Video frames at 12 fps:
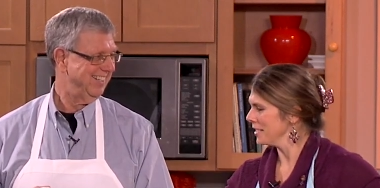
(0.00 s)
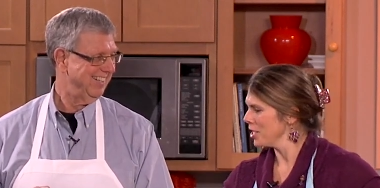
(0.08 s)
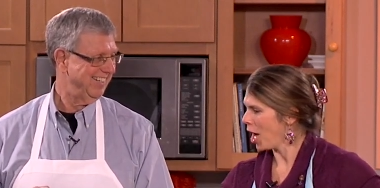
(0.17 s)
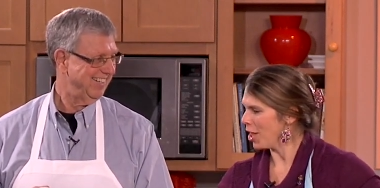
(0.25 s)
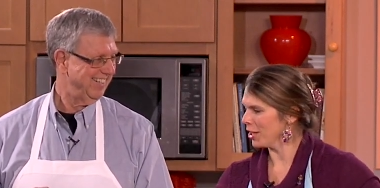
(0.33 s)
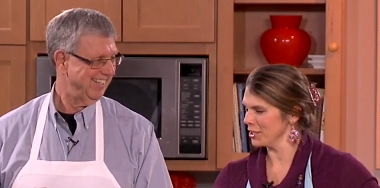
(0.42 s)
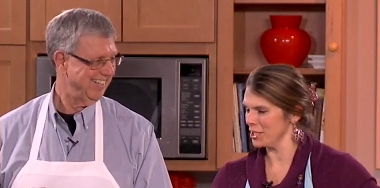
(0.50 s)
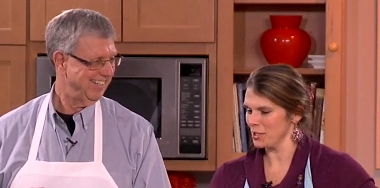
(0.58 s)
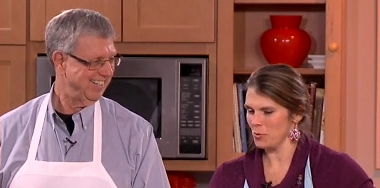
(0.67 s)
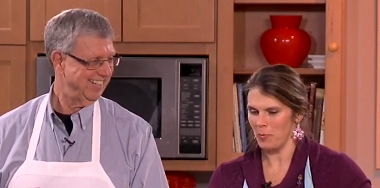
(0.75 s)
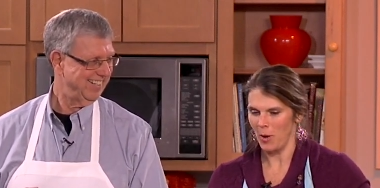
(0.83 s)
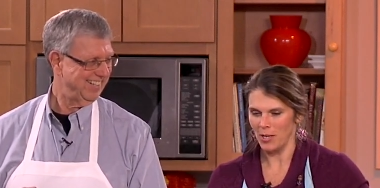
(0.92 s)
Speaker 1: knowledge as
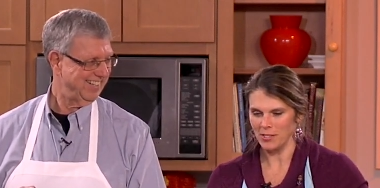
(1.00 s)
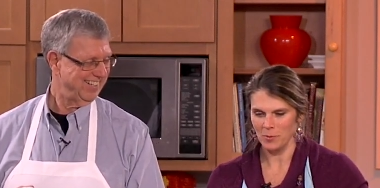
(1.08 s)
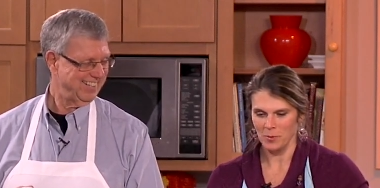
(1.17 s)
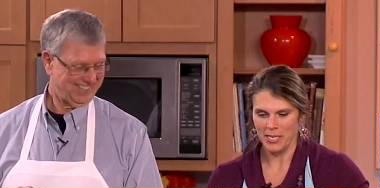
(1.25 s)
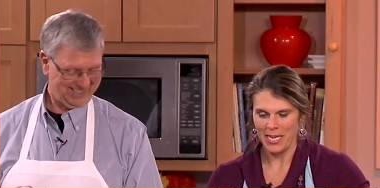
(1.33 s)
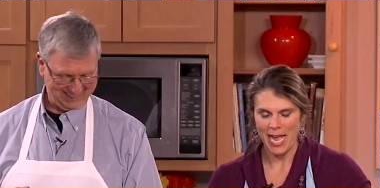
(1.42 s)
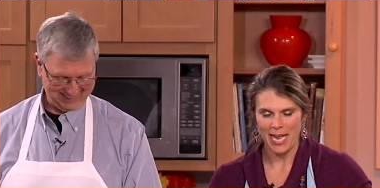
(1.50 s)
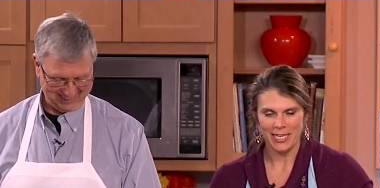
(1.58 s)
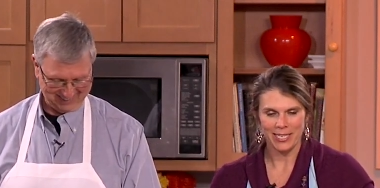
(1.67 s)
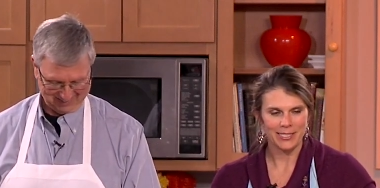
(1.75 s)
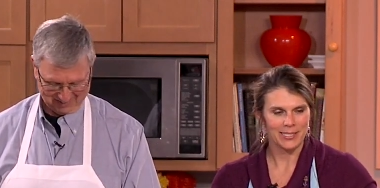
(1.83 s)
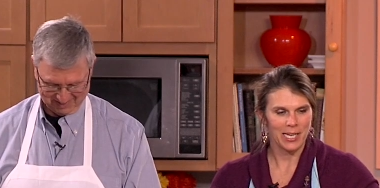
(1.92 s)
we possibly can, and
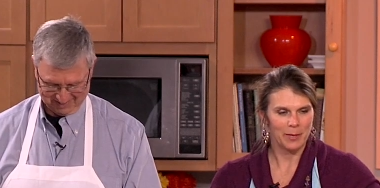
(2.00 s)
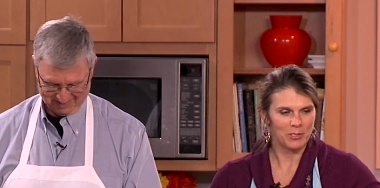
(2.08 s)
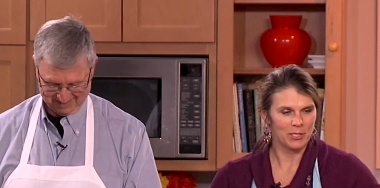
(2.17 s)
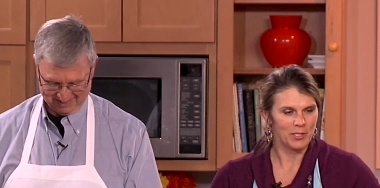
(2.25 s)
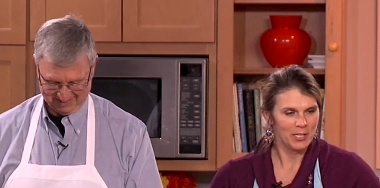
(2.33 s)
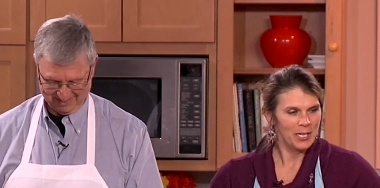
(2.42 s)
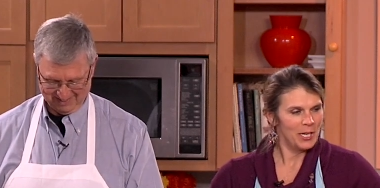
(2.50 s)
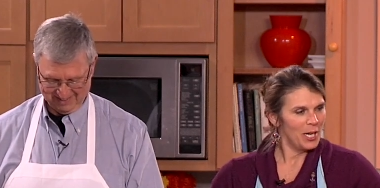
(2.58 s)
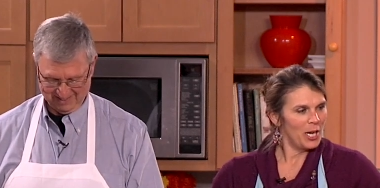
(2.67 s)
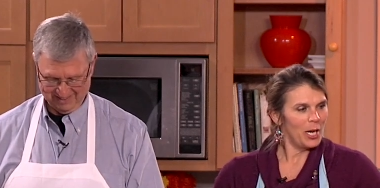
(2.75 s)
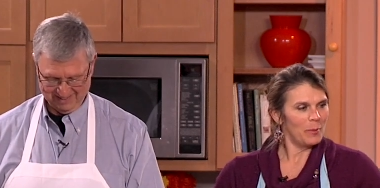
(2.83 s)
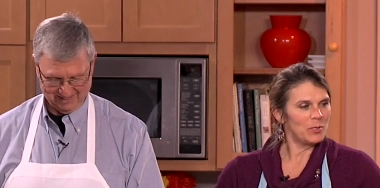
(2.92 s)
it's time to
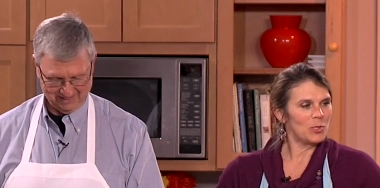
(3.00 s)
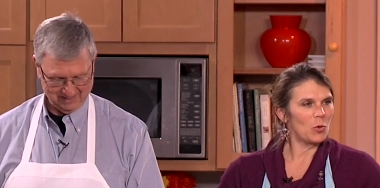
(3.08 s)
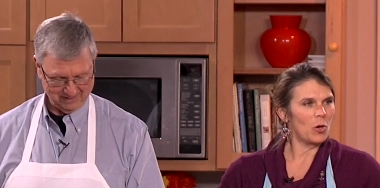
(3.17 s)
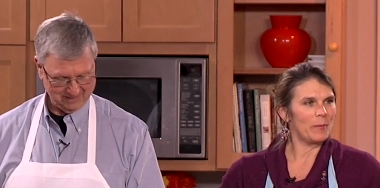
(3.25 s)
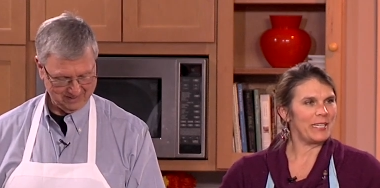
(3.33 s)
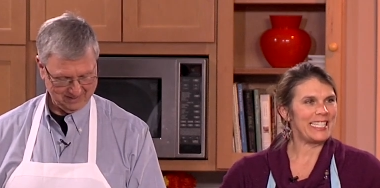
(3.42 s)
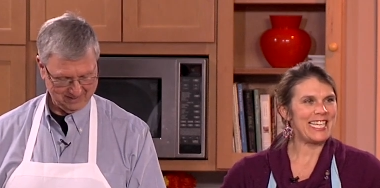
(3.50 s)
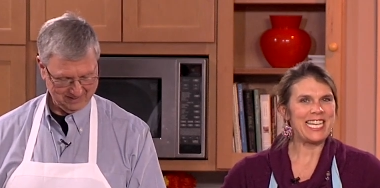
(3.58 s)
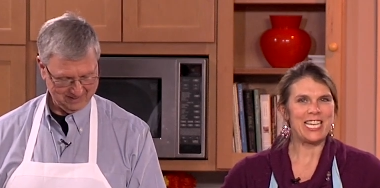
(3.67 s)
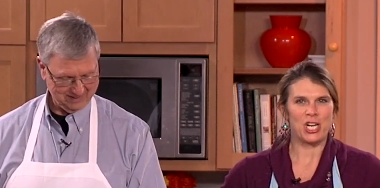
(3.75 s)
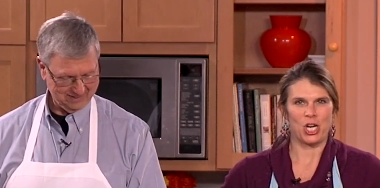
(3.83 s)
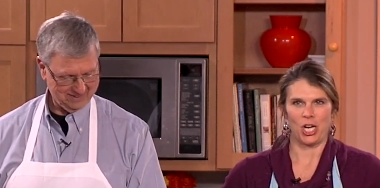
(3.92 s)
absorb it
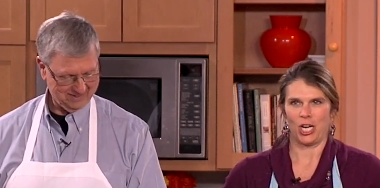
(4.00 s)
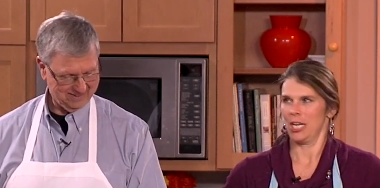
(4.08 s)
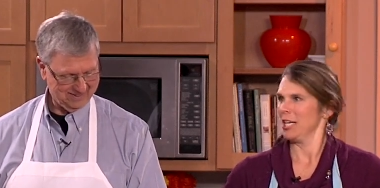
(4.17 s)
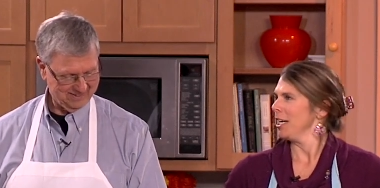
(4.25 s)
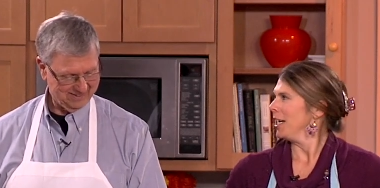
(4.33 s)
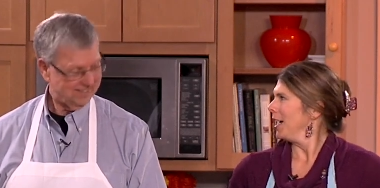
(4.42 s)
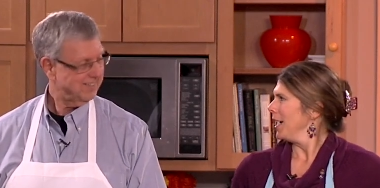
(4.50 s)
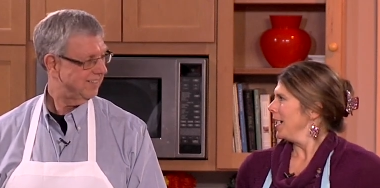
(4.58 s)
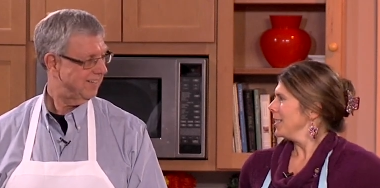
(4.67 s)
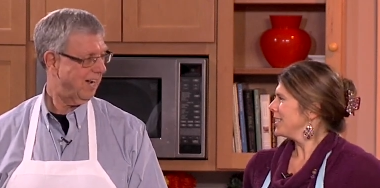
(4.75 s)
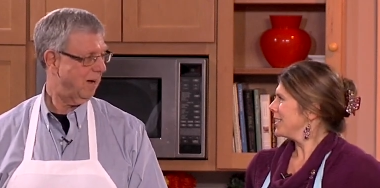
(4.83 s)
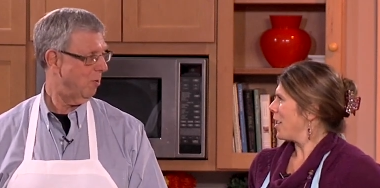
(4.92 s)
here.
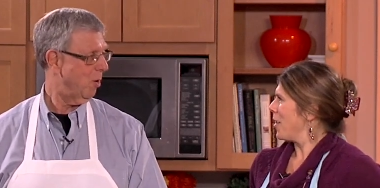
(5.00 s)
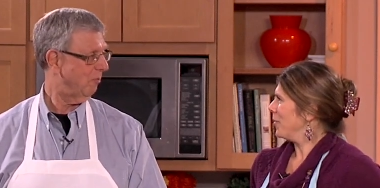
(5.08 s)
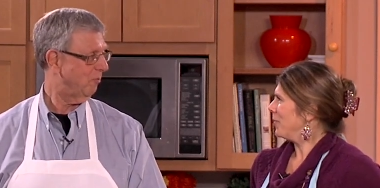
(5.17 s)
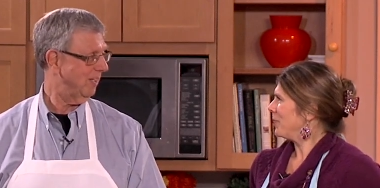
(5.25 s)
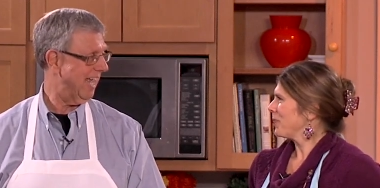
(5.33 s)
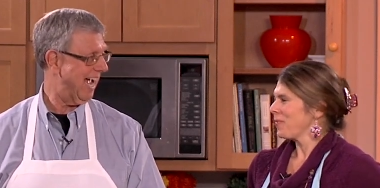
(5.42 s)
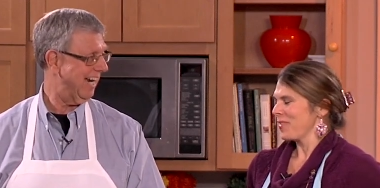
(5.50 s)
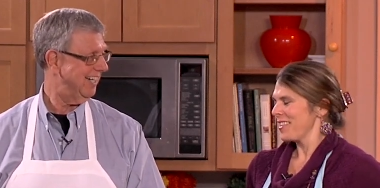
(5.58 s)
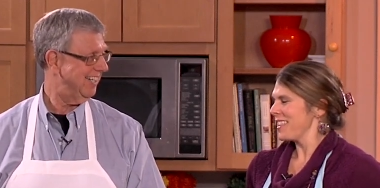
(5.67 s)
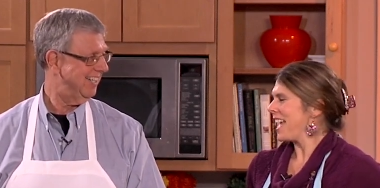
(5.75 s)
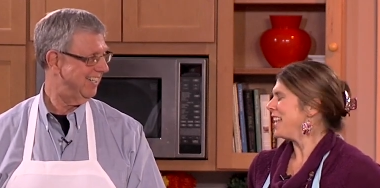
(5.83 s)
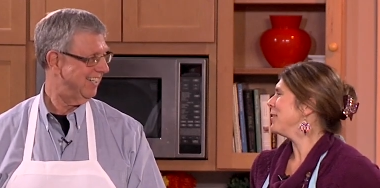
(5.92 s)
I'm so, all for that.
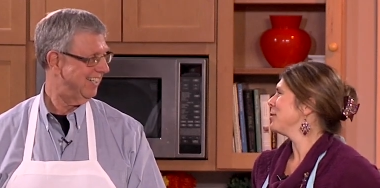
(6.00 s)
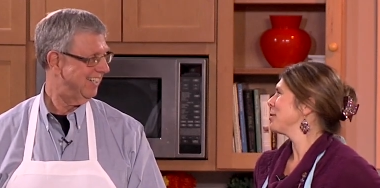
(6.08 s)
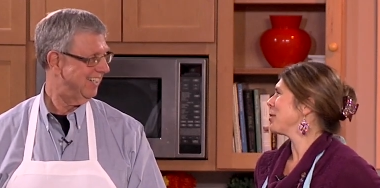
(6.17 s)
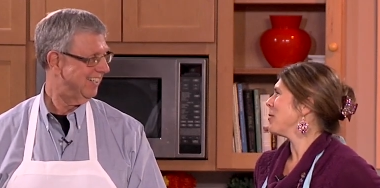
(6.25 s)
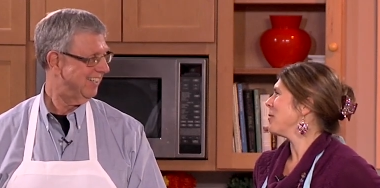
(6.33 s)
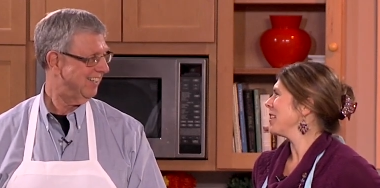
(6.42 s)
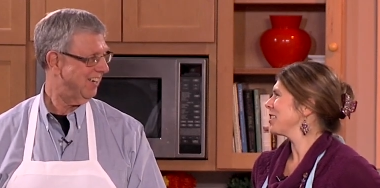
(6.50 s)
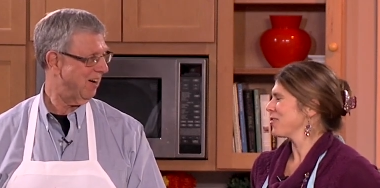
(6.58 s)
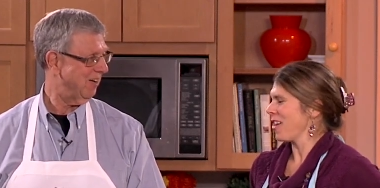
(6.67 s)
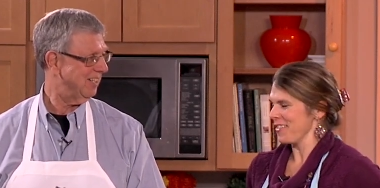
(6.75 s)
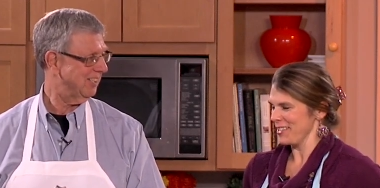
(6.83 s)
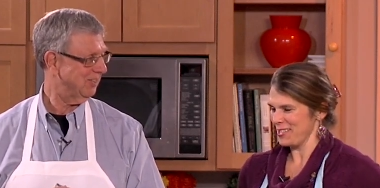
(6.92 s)
Thank you so much, oh,
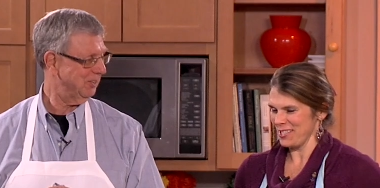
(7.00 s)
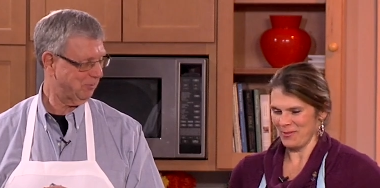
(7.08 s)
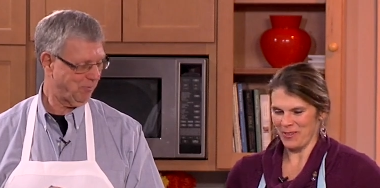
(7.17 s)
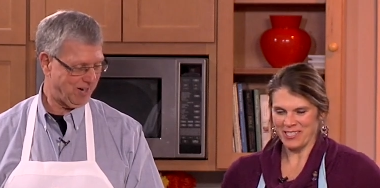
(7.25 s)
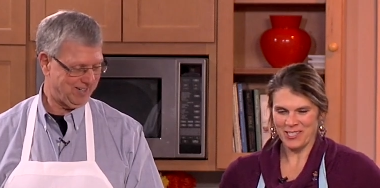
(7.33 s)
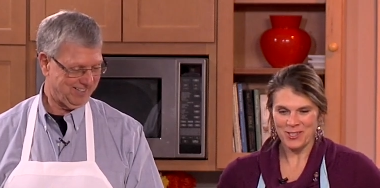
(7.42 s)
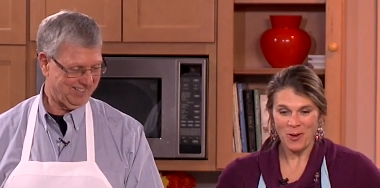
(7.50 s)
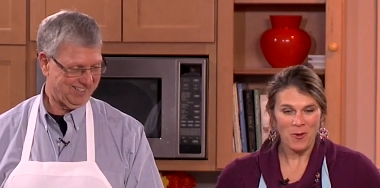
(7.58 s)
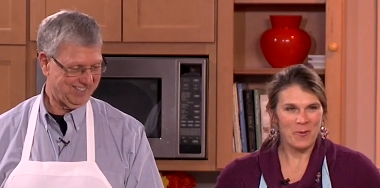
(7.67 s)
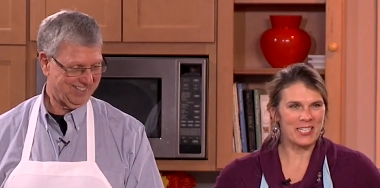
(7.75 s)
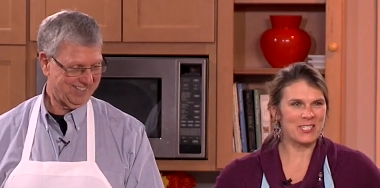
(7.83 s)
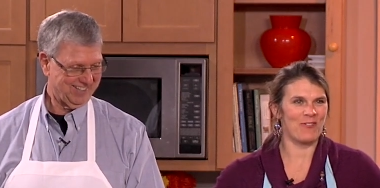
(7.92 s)
Ron. this, this has been fun. so
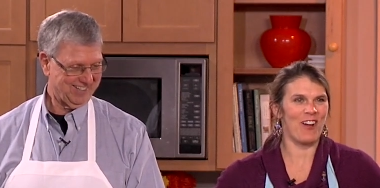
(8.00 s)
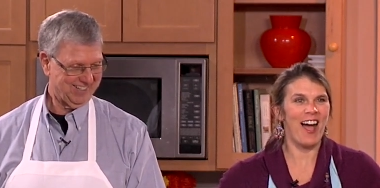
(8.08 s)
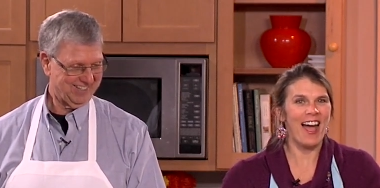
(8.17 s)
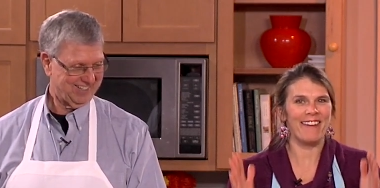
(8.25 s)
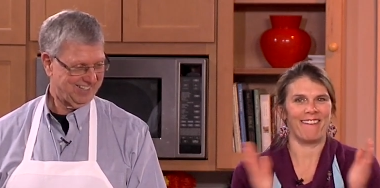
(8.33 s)
much fun.